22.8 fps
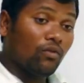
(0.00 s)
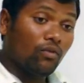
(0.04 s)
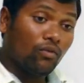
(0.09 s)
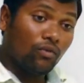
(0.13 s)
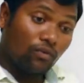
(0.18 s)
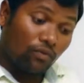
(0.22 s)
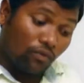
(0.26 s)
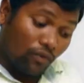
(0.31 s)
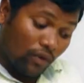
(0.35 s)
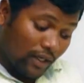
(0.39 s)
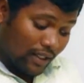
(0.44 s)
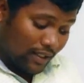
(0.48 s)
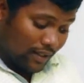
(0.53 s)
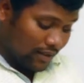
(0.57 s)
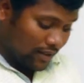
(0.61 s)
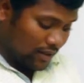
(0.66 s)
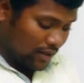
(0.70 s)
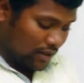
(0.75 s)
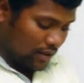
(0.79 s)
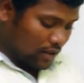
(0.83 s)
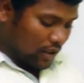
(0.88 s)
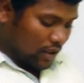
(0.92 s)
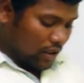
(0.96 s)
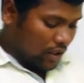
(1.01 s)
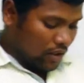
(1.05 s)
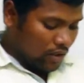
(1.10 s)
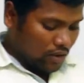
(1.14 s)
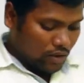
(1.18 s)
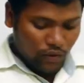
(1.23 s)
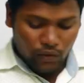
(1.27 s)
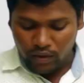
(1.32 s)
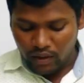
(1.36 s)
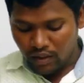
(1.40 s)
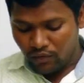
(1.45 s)
What uh,
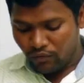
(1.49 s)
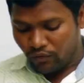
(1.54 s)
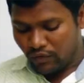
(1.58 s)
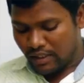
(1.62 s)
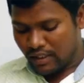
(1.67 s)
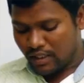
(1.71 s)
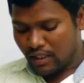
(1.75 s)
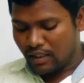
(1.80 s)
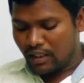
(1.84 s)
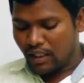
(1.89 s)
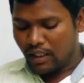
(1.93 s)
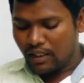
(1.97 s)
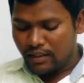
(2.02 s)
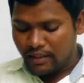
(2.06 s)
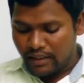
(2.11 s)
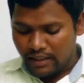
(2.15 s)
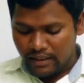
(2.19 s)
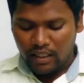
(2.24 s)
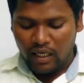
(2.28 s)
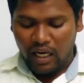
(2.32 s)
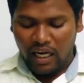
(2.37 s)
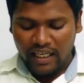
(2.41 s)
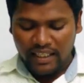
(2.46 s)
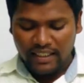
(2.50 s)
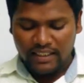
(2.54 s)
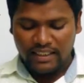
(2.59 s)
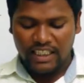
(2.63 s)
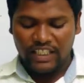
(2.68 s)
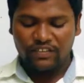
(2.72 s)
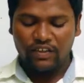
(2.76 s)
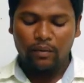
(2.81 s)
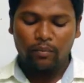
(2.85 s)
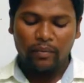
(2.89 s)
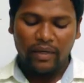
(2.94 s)
Newton first law, that this law is
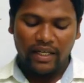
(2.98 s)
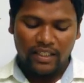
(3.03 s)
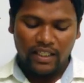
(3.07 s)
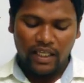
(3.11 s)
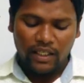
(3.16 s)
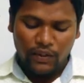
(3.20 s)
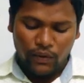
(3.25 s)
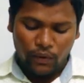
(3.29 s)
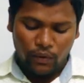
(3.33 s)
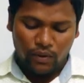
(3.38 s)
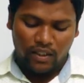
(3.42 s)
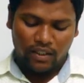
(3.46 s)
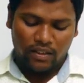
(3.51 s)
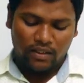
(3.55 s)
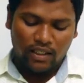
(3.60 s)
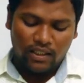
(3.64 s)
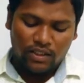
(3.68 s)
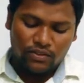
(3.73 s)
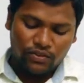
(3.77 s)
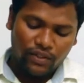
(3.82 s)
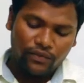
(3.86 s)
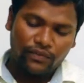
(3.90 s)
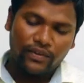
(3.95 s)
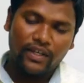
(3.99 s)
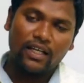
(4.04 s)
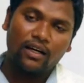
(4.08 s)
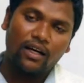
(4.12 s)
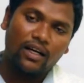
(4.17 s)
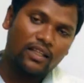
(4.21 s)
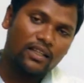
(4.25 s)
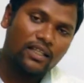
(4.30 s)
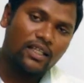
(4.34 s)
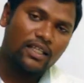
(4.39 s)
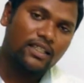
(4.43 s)
given by the Newton. That's why we are
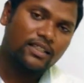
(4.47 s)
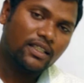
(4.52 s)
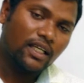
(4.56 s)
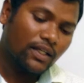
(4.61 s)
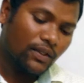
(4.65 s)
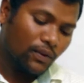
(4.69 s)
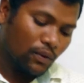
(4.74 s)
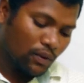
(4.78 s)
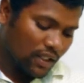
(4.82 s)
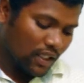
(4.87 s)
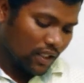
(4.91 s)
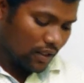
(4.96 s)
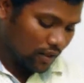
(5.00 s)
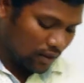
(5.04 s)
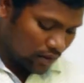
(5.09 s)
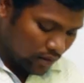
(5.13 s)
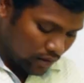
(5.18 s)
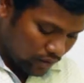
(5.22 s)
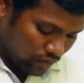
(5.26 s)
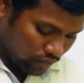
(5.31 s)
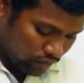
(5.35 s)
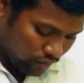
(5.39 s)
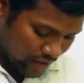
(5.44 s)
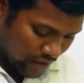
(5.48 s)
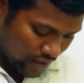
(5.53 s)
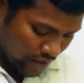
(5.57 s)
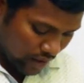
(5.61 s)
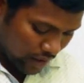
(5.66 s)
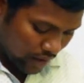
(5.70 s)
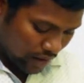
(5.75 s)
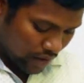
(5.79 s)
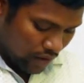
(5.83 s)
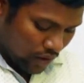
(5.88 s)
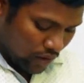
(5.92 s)
calling that is the Newton first
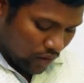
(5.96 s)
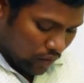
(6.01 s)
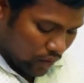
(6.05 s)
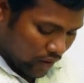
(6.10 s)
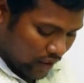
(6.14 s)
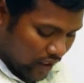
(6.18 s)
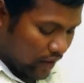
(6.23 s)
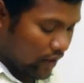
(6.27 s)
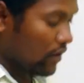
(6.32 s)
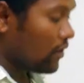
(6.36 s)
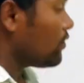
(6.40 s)
law. Okay.